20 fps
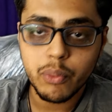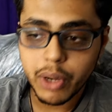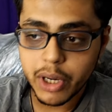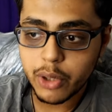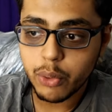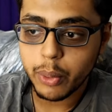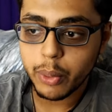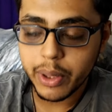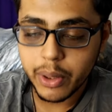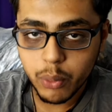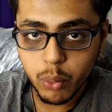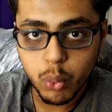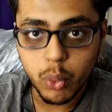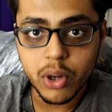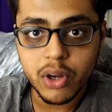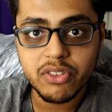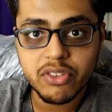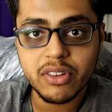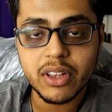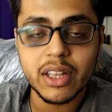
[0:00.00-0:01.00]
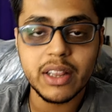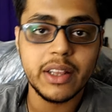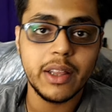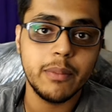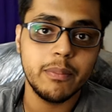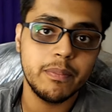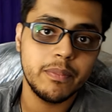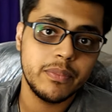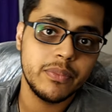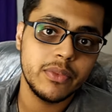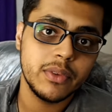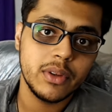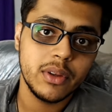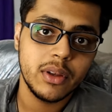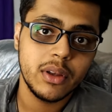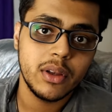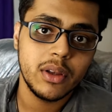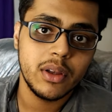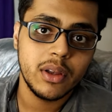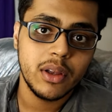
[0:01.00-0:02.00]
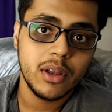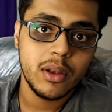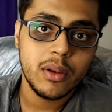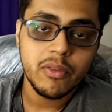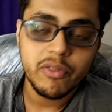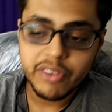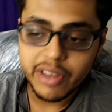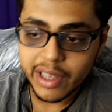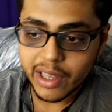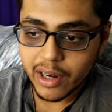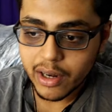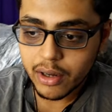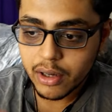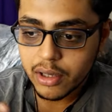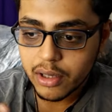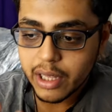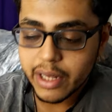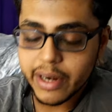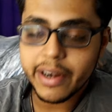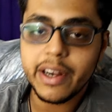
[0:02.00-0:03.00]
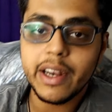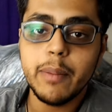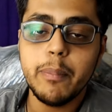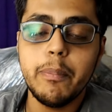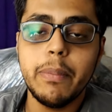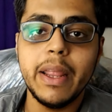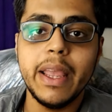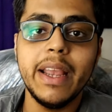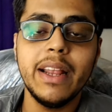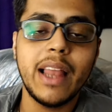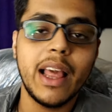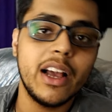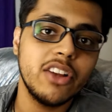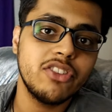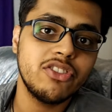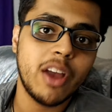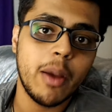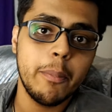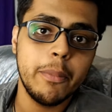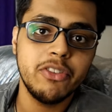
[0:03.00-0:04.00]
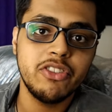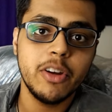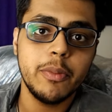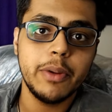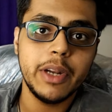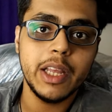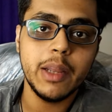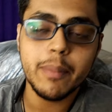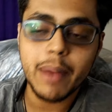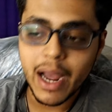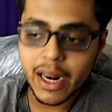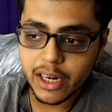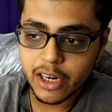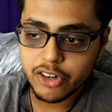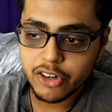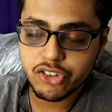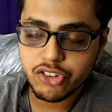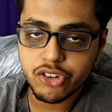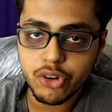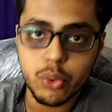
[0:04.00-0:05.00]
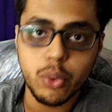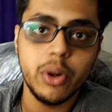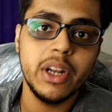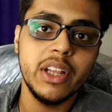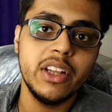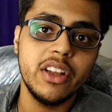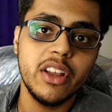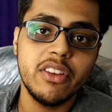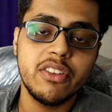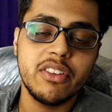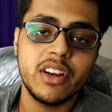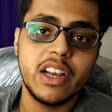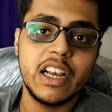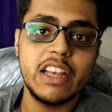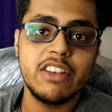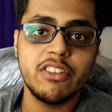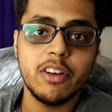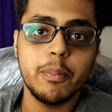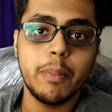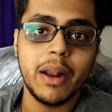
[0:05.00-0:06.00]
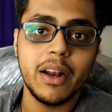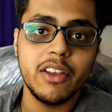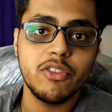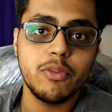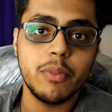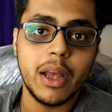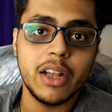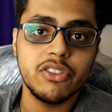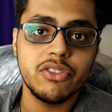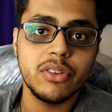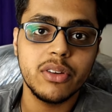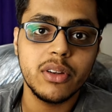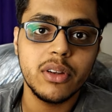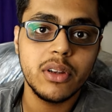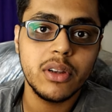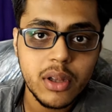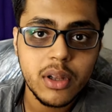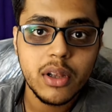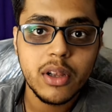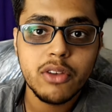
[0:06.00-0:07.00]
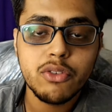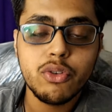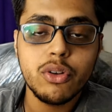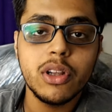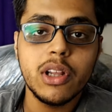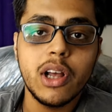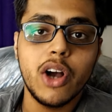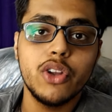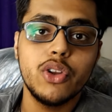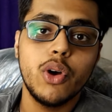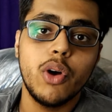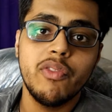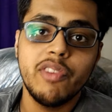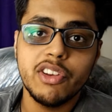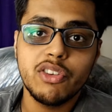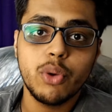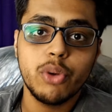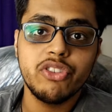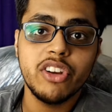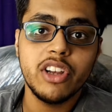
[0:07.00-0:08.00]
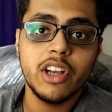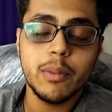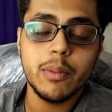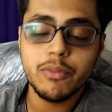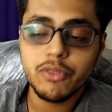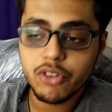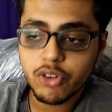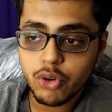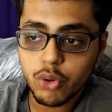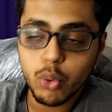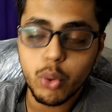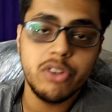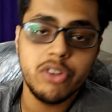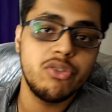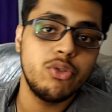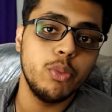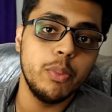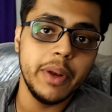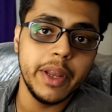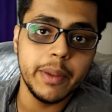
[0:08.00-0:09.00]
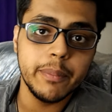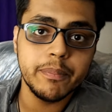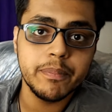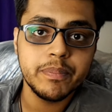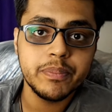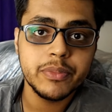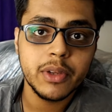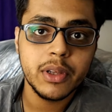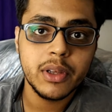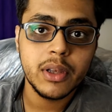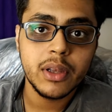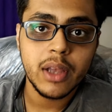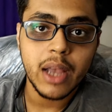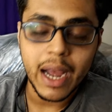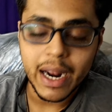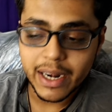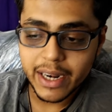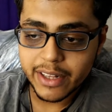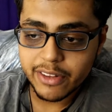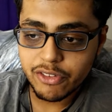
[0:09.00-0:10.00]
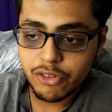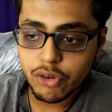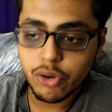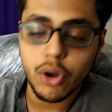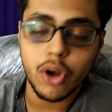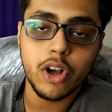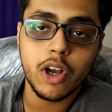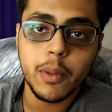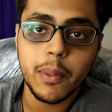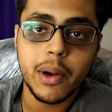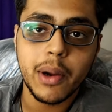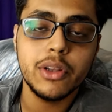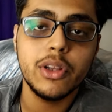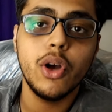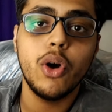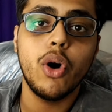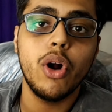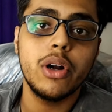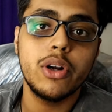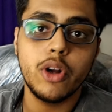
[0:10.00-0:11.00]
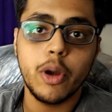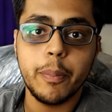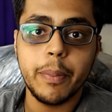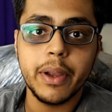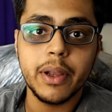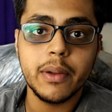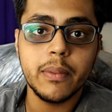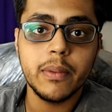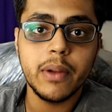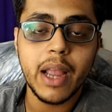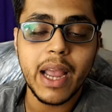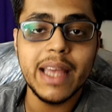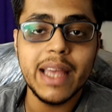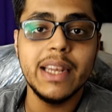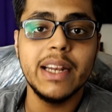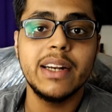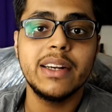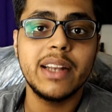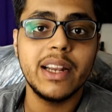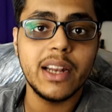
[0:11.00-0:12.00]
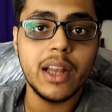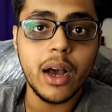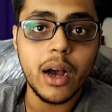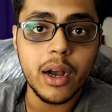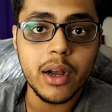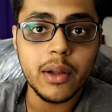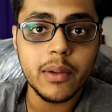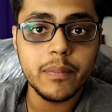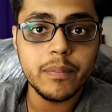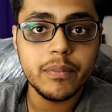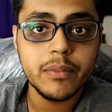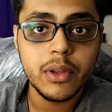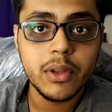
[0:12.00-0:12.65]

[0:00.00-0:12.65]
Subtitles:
We are doing worse than them. We are currently playing like a championship team, and it showed in this Crystal Palace match. So now the obvious question comes, who is to blame? And let's talk about the hot topic, Erik Ten Hag.